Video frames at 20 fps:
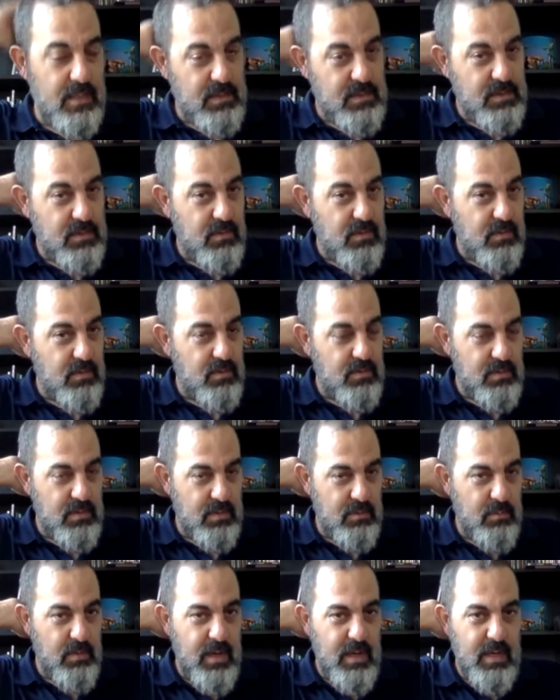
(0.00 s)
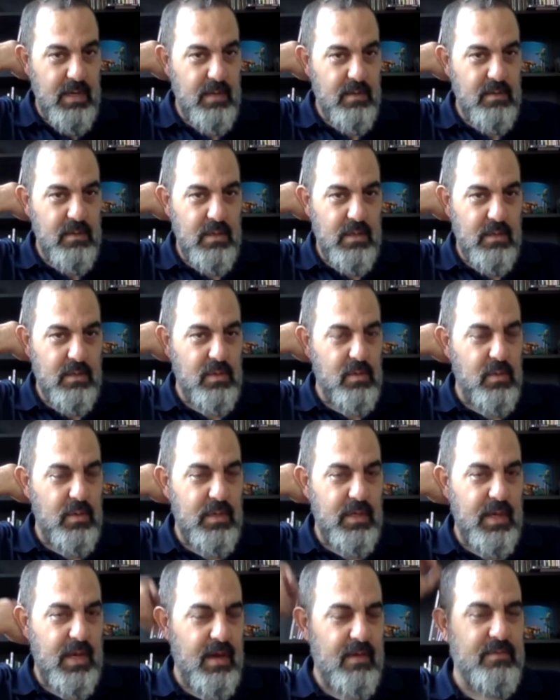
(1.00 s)
so the way you're going
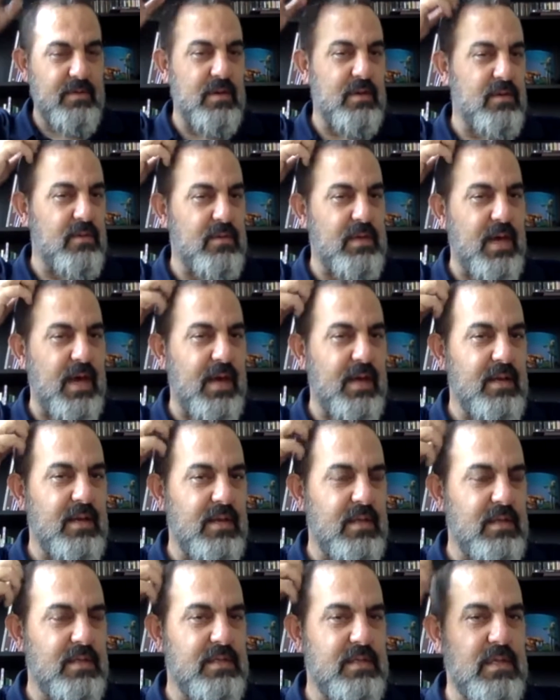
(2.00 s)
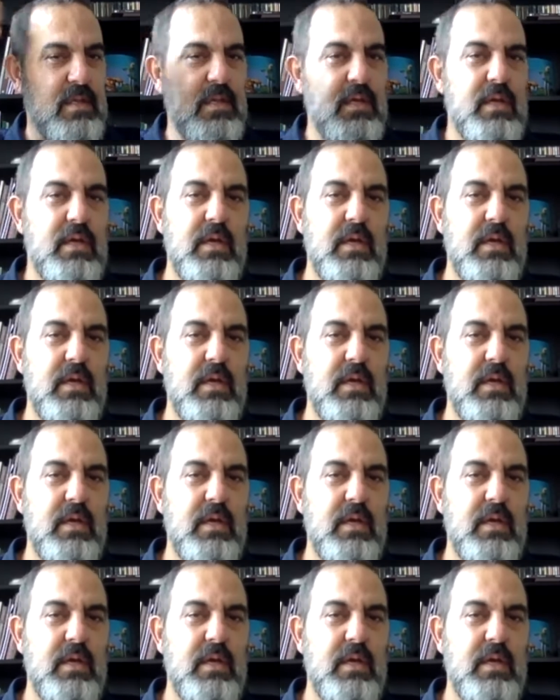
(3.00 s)
to have to do that is,